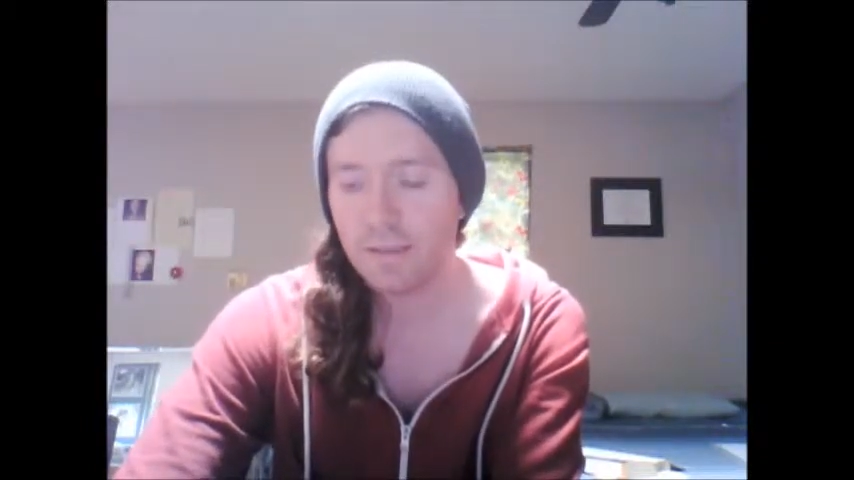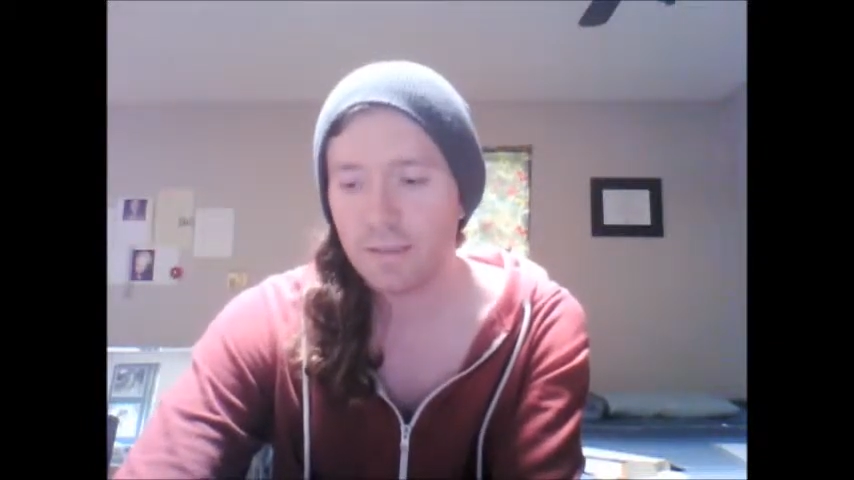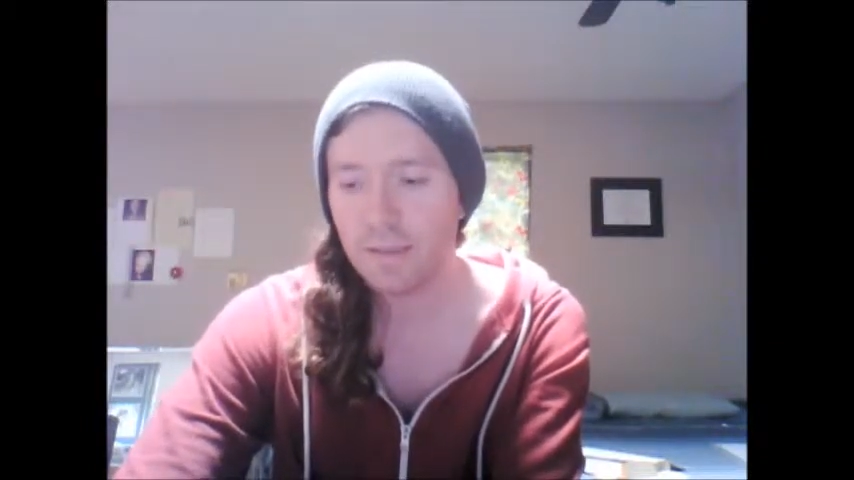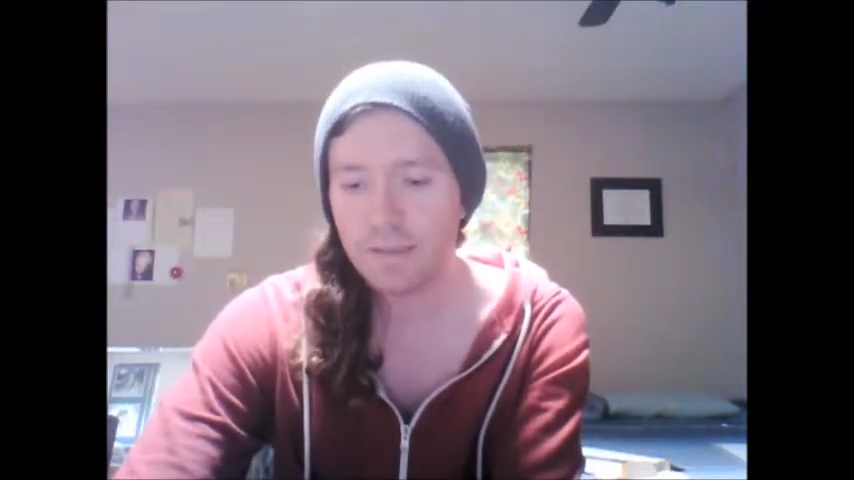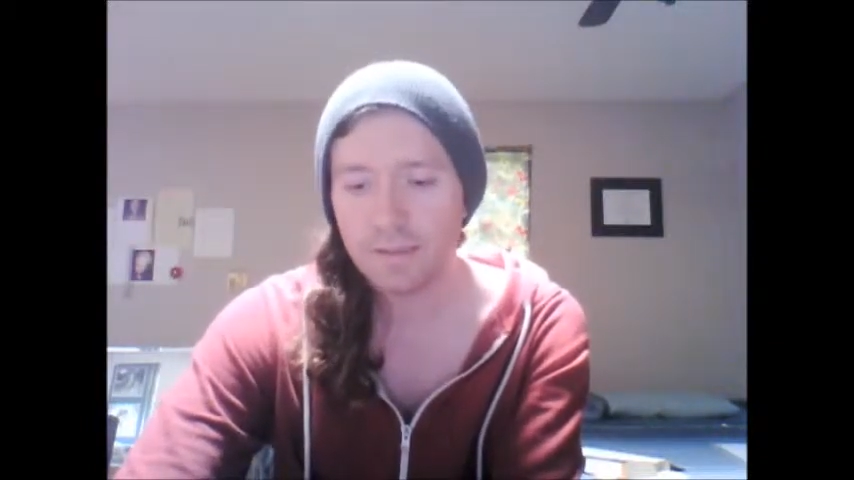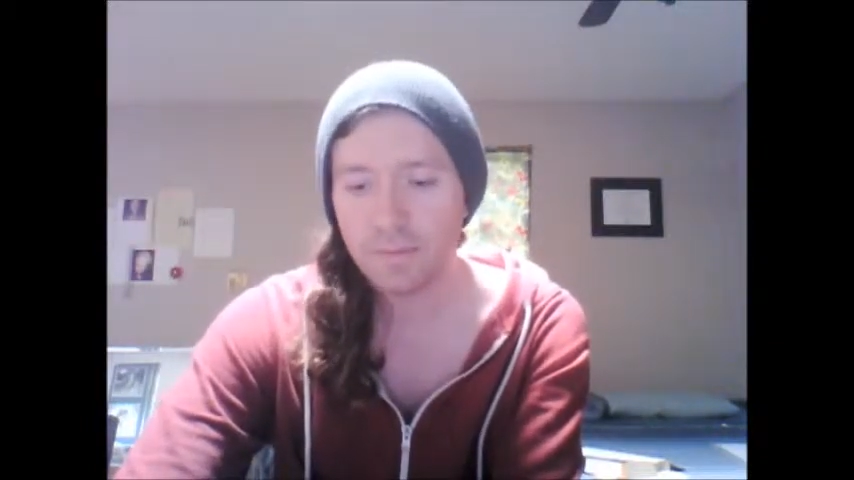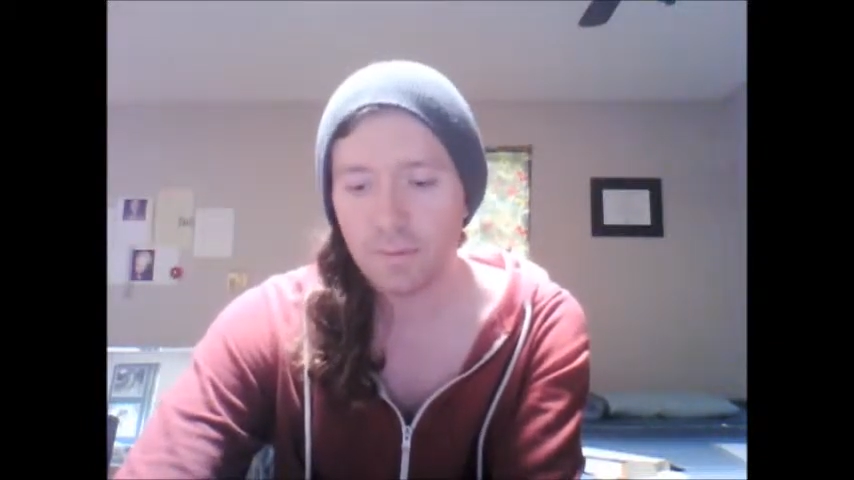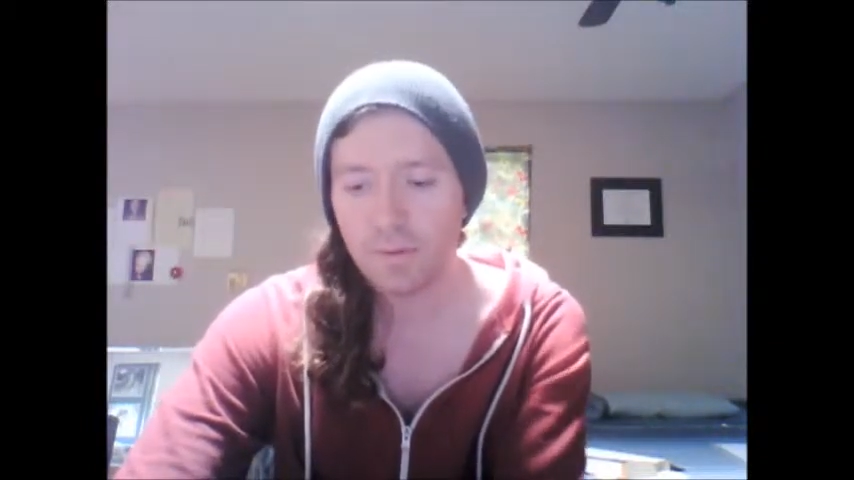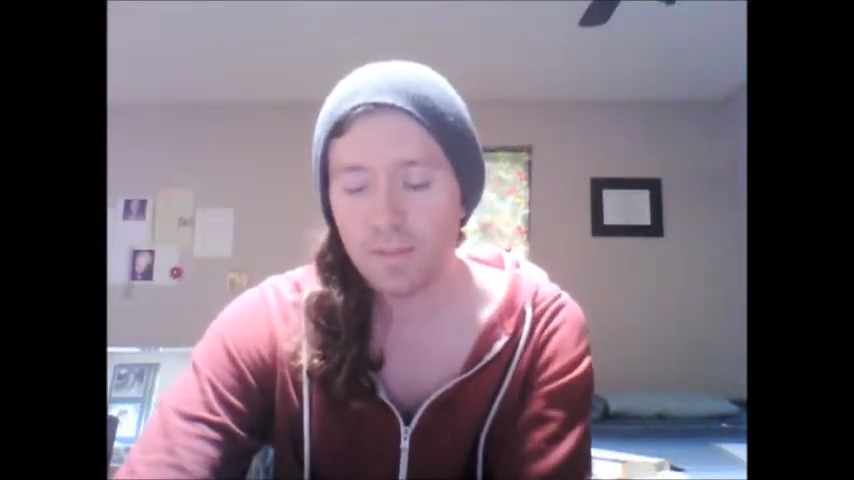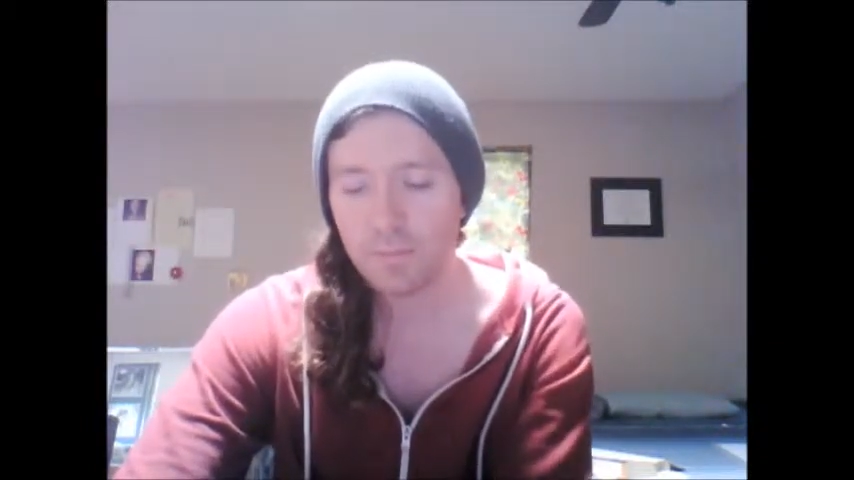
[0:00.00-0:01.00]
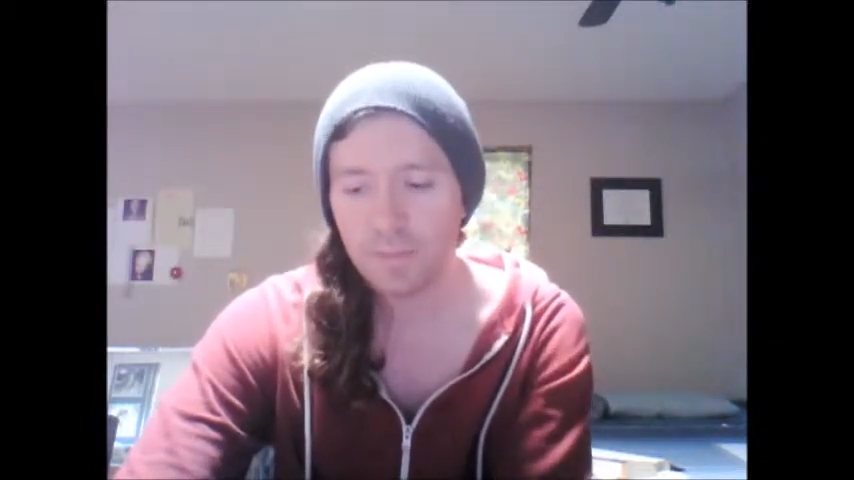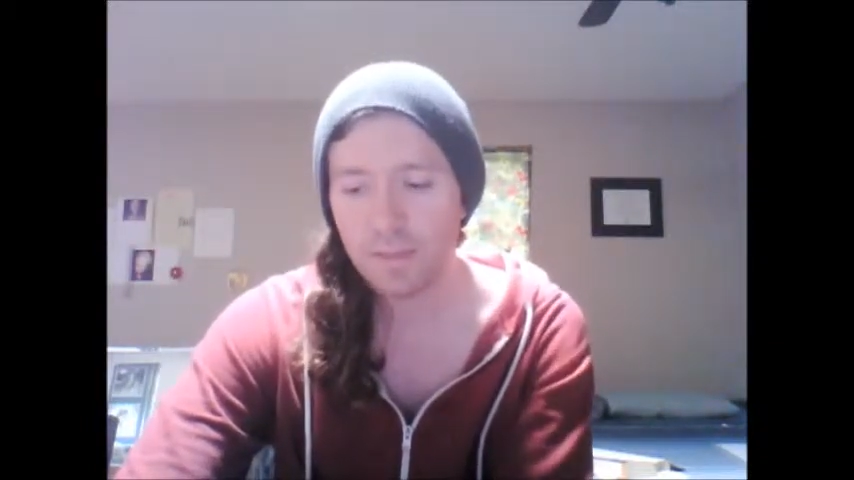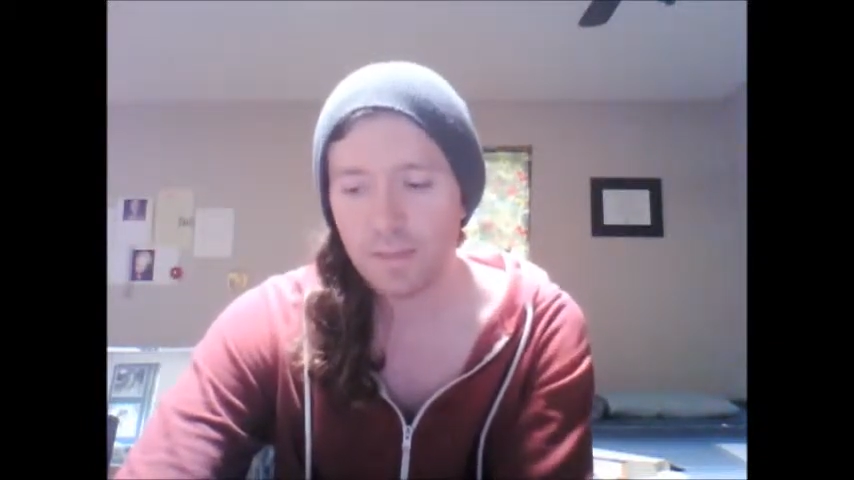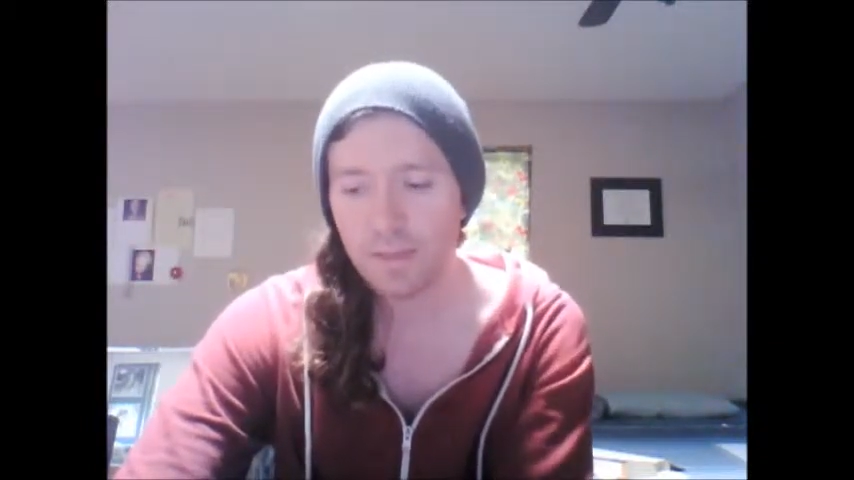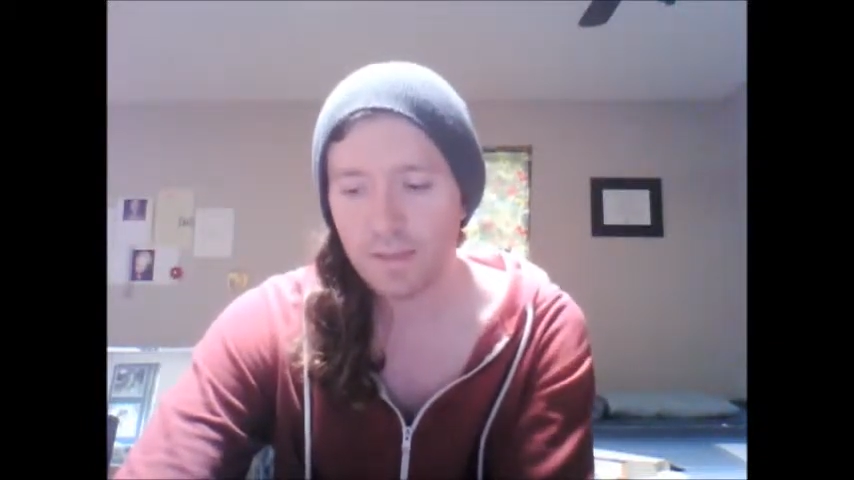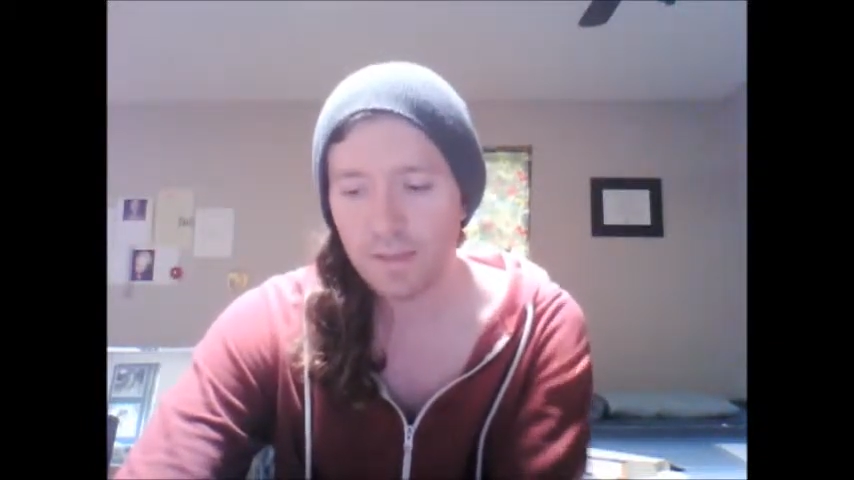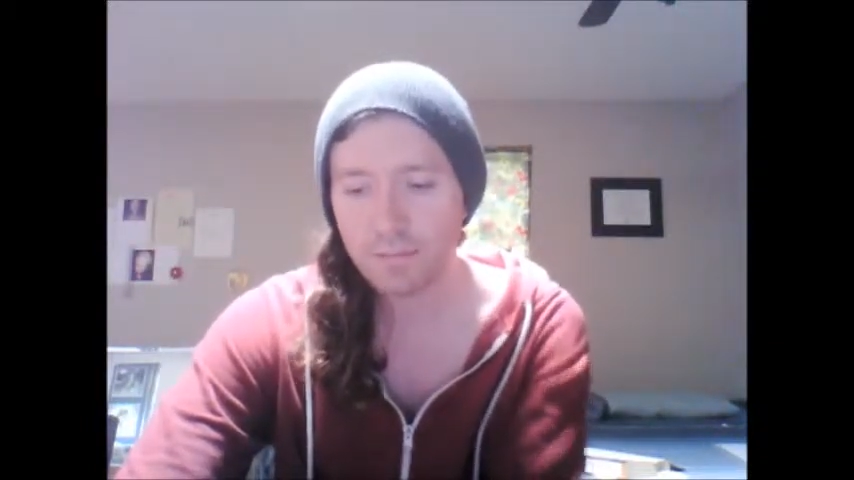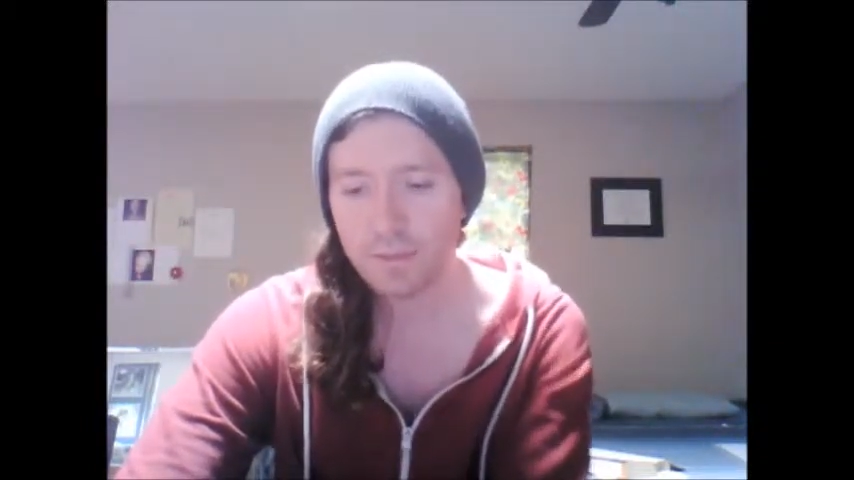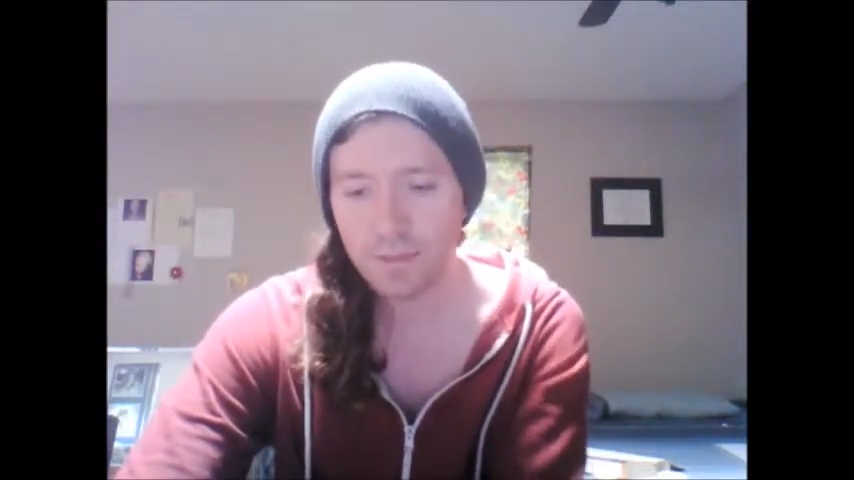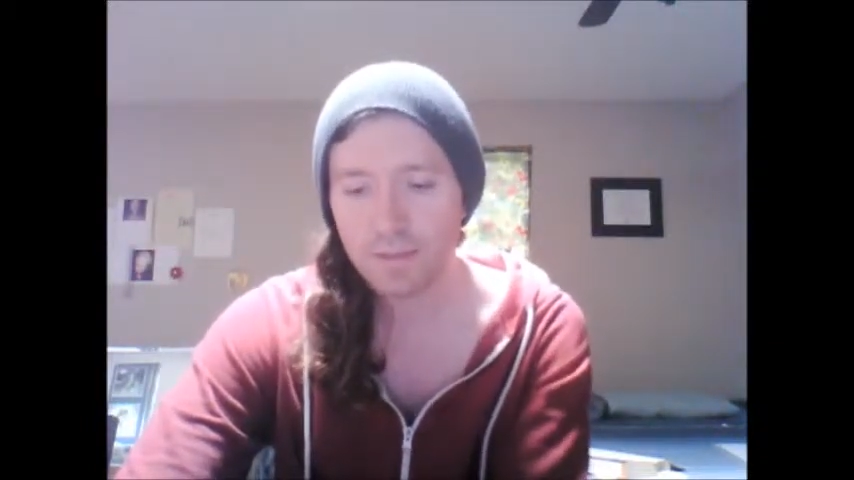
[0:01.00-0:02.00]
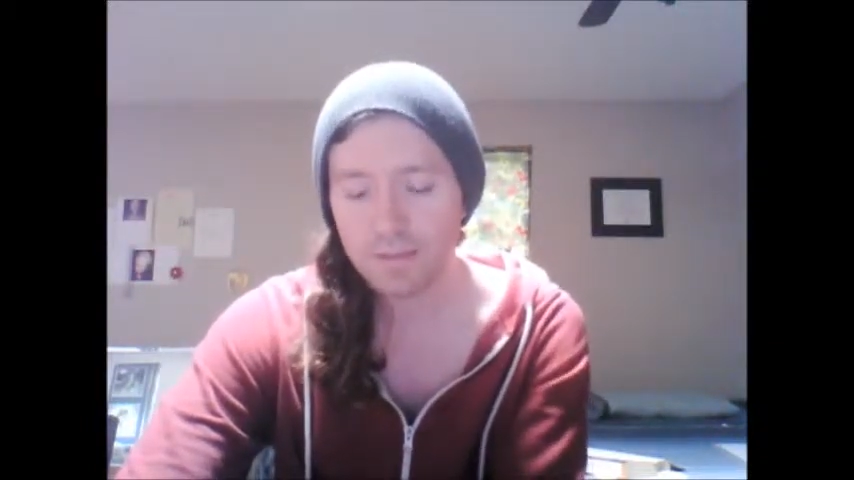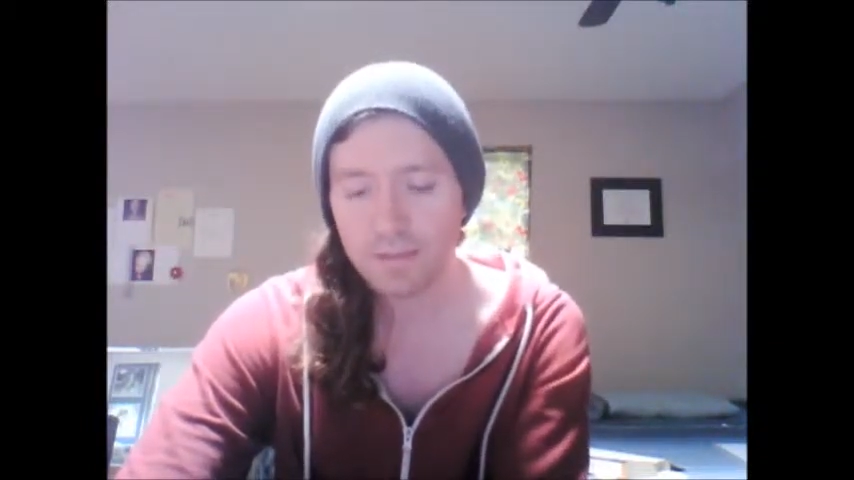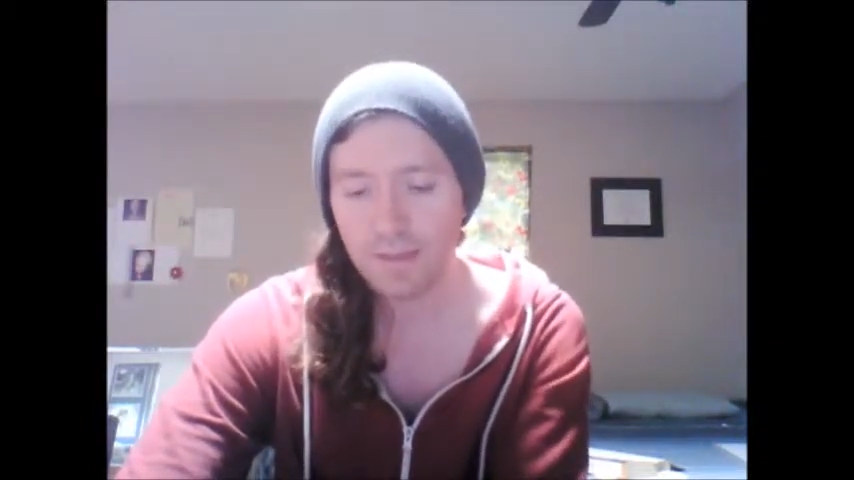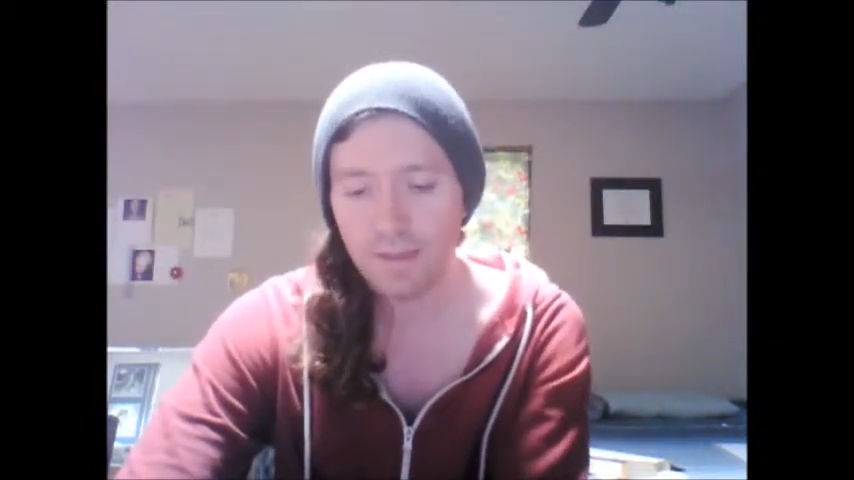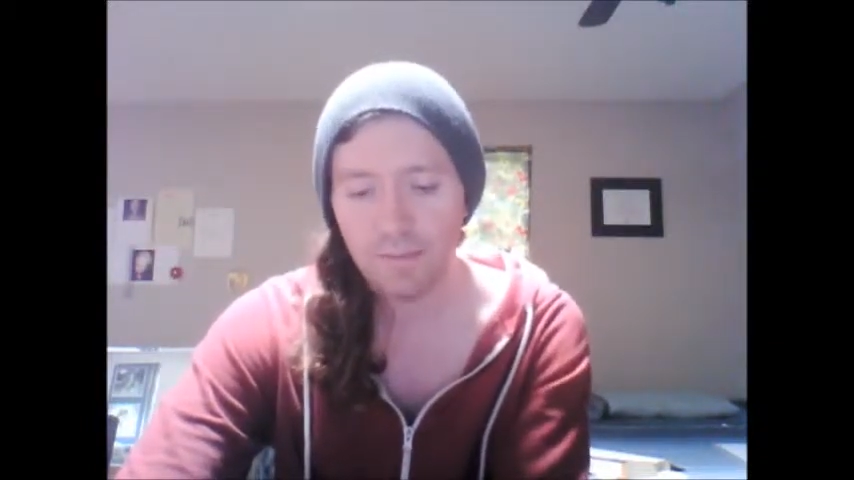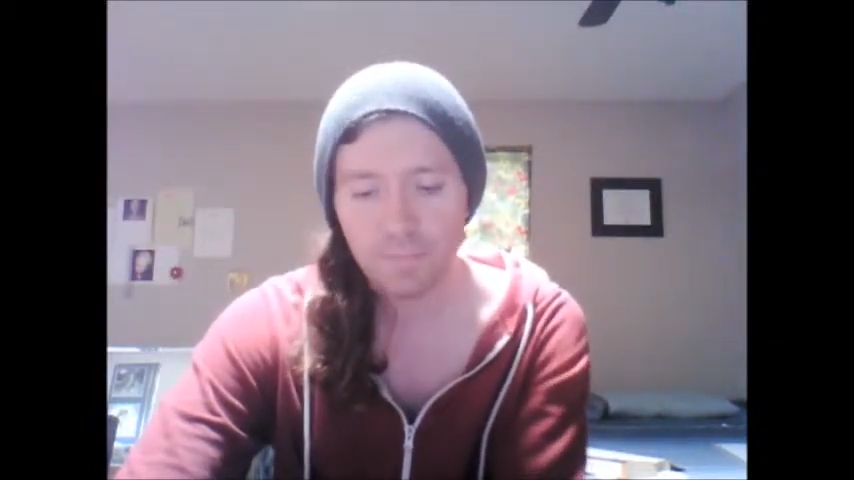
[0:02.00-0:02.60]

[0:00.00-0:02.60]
at this point, but I'm trying to stay